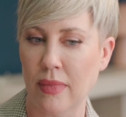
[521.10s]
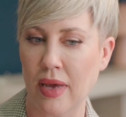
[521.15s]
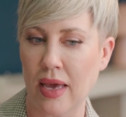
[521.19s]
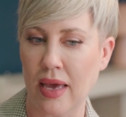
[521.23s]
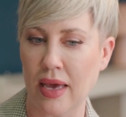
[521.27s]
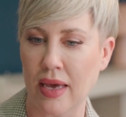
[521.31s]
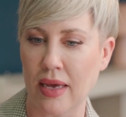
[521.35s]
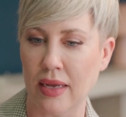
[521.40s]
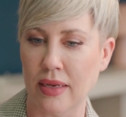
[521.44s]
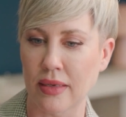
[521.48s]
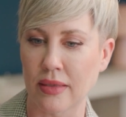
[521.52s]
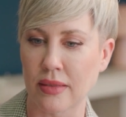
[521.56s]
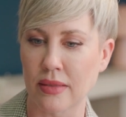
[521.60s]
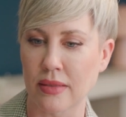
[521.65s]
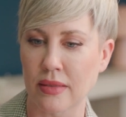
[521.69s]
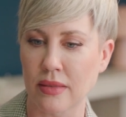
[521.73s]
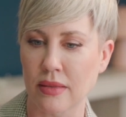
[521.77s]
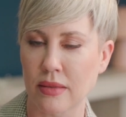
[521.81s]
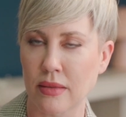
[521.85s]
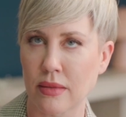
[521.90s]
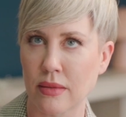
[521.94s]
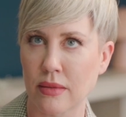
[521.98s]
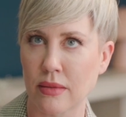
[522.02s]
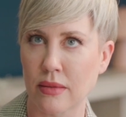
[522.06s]
and
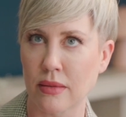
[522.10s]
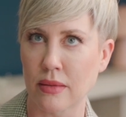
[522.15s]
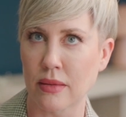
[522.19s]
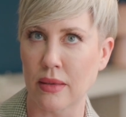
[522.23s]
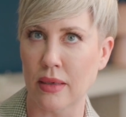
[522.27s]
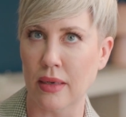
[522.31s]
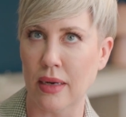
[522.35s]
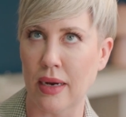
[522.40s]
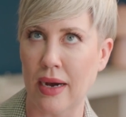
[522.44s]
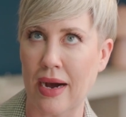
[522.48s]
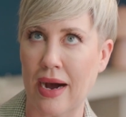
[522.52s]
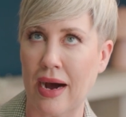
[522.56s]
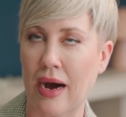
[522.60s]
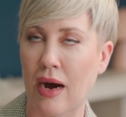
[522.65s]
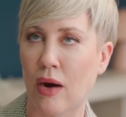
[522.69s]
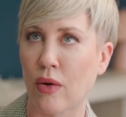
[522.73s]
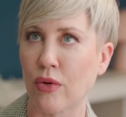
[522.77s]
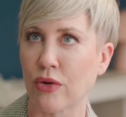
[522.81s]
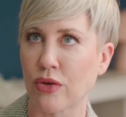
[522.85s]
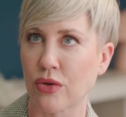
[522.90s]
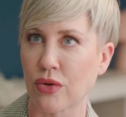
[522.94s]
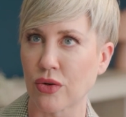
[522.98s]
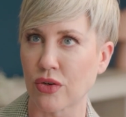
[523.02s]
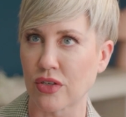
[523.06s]
how
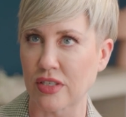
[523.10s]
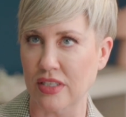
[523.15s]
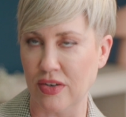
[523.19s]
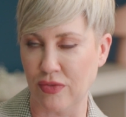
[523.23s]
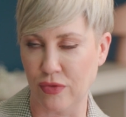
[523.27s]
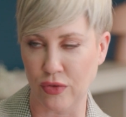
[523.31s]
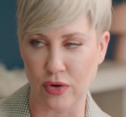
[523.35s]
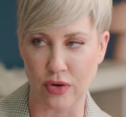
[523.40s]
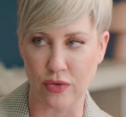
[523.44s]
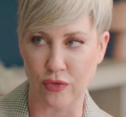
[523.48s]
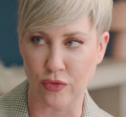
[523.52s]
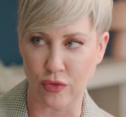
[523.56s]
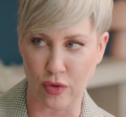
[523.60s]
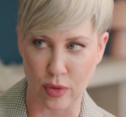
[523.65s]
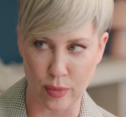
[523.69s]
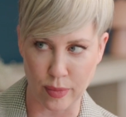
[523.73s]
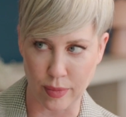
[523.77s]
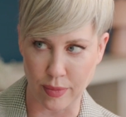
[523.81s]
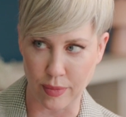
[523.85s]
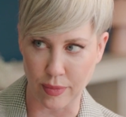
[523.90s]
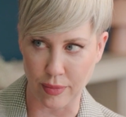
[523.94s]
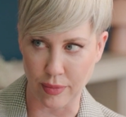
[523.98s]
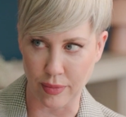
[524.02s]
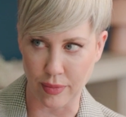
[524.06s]
you're different
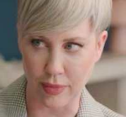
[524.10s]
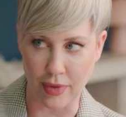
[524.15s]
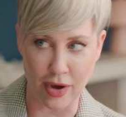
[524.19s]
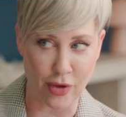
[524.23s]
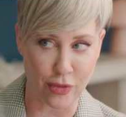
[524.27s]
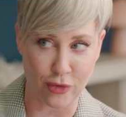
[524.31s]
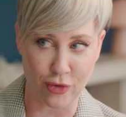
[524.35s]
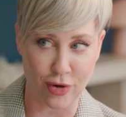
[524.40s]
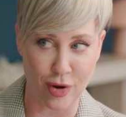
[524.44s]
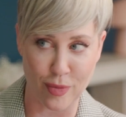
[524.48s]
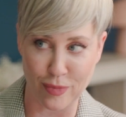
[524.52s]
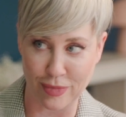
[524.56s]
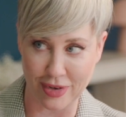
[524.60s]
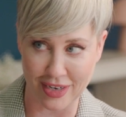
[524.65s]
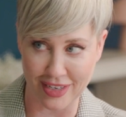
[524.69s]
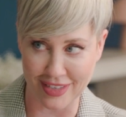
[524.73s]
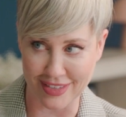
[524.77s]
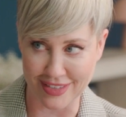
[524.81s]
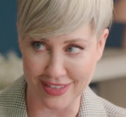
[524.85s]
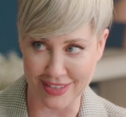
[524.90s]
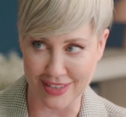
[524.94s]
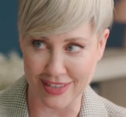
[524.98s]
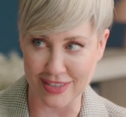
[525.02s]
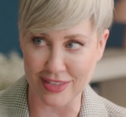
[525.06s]
from other
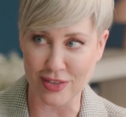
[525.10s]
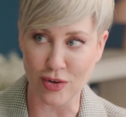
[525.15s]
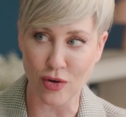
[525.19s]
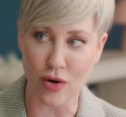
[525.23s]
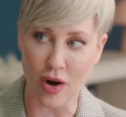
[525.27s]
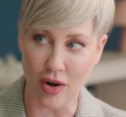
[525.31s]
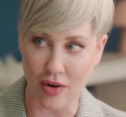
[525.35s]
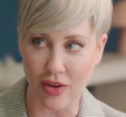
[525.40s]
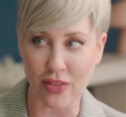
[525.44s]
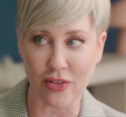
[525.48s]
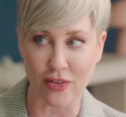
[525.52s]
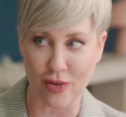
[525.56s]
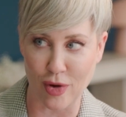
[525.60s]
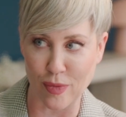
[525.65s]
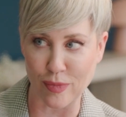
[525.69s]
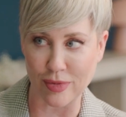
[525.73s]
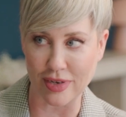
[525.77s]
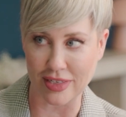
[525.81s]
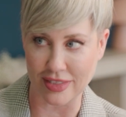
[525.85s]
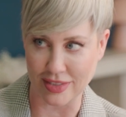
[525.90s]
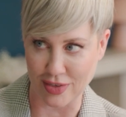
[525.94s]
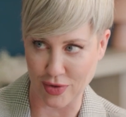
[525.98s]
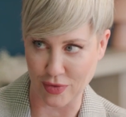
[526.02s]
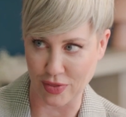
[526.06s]
companies, because there are other
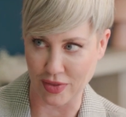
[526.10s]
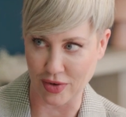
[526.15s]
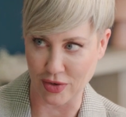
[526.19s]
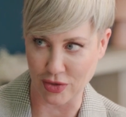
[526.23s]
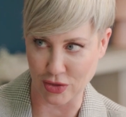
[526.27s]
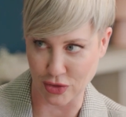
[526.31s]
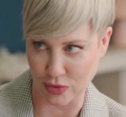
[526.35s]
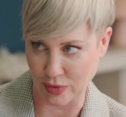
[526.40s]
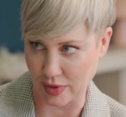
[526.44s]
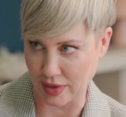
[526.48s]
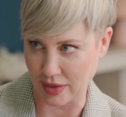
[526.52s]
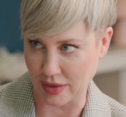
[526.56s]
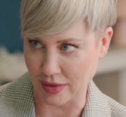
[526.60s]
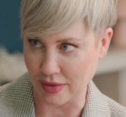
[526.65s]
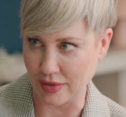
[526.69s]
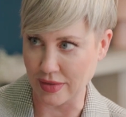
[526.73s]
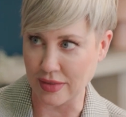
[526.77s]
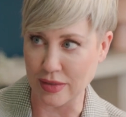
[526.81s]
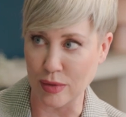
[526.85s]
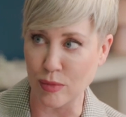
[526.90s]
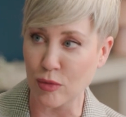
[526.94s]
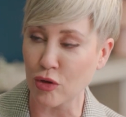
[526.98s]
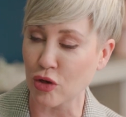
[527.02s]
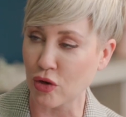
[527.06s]
companies out there doing
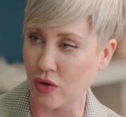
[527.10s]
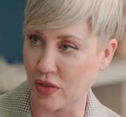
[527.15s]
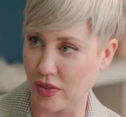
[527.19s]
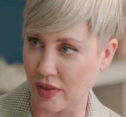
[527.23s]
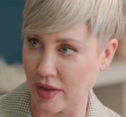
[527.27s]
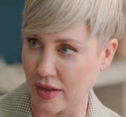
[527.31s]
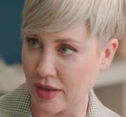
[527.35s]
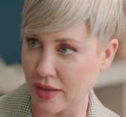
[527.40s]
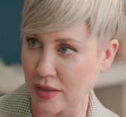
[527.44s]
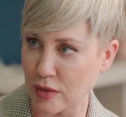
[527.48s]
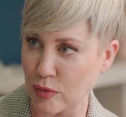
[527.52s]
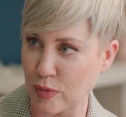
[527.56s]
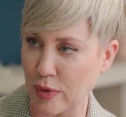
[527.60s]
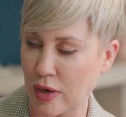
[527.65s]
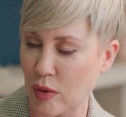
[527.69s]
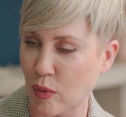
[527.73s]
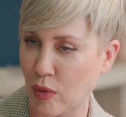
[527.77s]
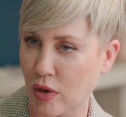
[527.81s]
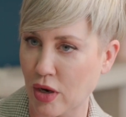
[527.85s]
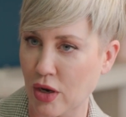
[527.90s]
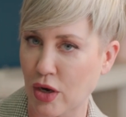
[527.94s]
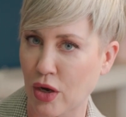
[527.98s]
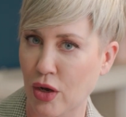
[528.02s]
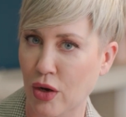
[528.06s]
similar things, but I
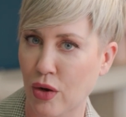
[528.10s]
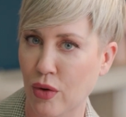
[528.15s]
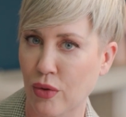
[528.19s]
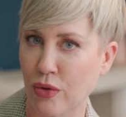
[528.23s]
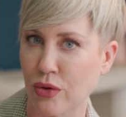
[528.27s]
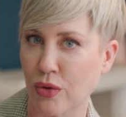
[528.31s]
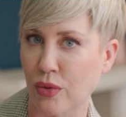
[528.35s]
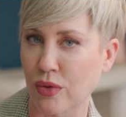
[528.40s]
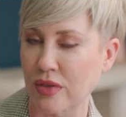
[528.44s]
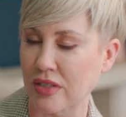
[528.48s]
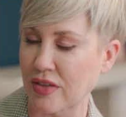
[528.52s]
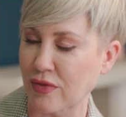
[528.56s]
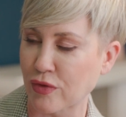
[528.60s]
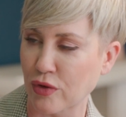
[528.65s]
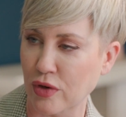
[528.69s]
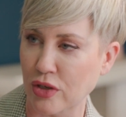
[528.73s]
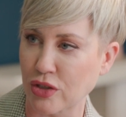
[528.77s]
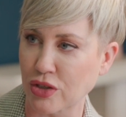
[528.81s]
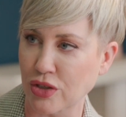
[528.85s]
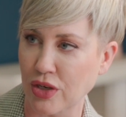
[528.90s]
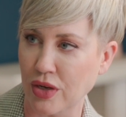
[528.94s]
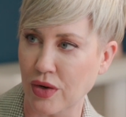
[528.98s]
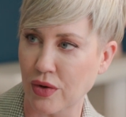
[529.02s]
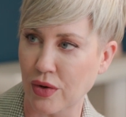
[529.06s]
want to know your
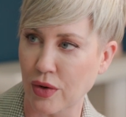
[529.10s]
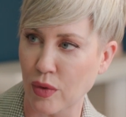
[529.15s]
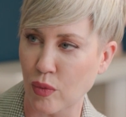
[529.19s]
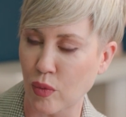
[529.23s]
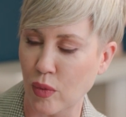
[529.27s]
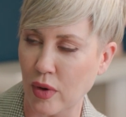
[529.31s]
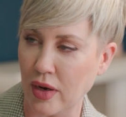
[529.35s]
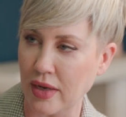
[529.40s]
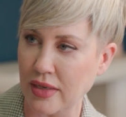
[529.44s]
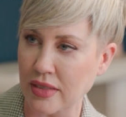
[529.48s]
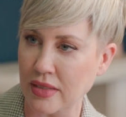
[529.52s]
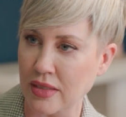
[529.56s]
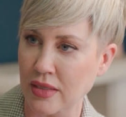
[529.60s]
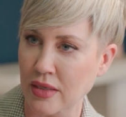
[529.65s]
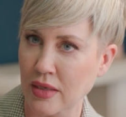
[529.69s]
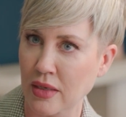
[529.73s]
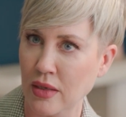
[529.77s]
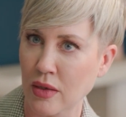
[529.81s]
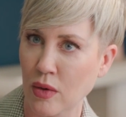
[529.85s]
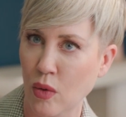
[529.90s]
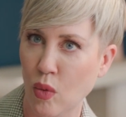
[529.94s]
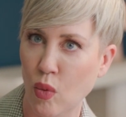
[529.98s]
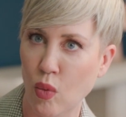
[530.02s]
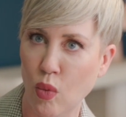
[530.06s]
differentiator and what
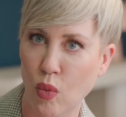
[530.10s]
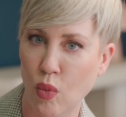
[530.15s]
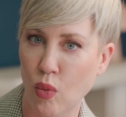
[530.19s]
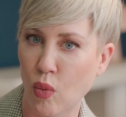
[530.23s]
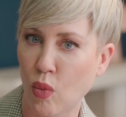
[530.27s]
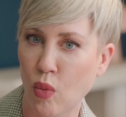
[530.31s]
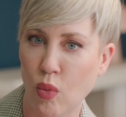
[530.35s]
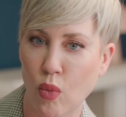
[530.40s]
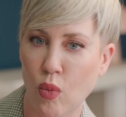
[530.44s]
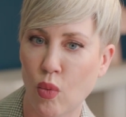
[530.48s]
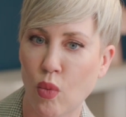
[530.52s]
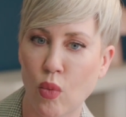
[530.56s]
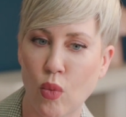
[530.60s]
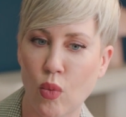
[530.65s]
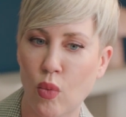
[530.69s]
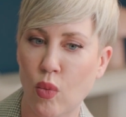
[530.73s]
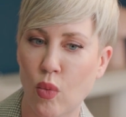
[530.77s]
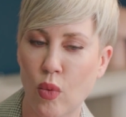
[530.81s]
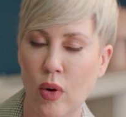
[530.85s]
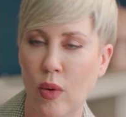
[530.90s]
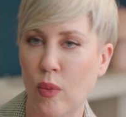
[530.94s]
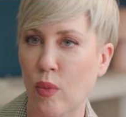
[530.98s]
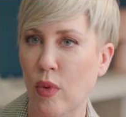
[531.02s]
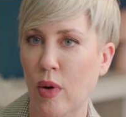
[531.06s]

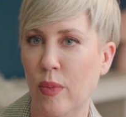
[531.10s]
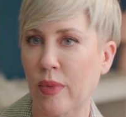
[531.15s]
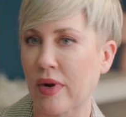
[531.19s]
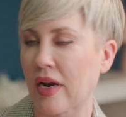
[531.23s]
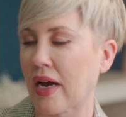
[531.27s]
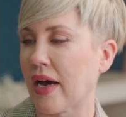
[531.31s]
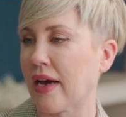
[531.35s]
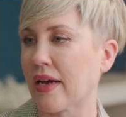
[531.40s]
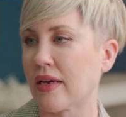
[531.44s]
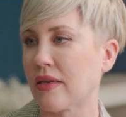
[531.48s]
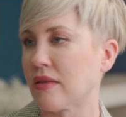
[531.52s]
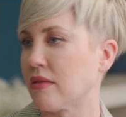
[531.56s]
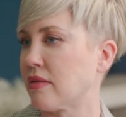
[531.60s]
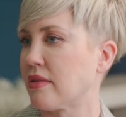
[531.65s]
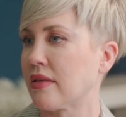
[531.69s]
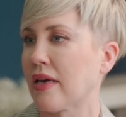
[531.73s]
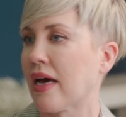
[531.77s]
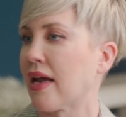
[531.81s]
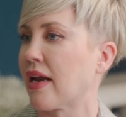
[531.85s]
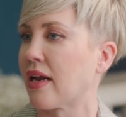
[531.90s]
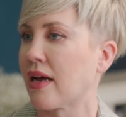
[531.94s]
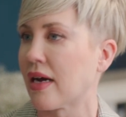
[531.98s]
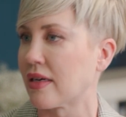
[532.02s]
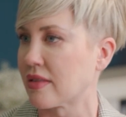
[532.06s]
would I
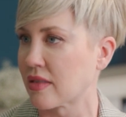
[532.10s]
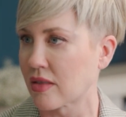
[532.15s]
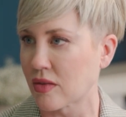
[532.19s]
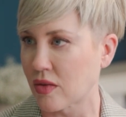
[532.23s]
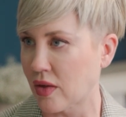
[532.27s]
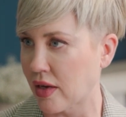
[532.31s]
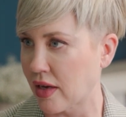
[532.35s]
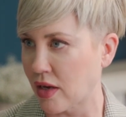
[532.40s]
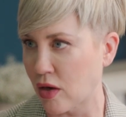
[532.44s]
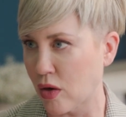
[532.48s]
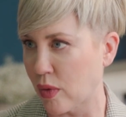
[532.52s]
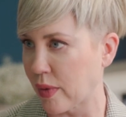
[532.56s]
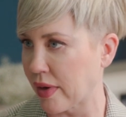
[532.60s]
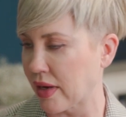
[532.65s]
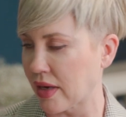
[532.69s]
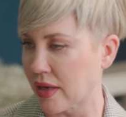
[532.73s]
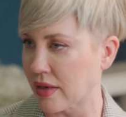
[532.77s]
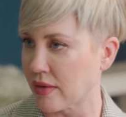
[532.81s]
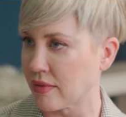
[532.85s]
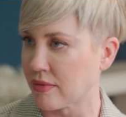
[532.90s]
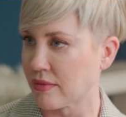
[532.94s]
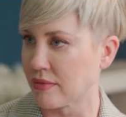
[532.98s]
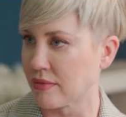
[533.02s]
get as a client going in?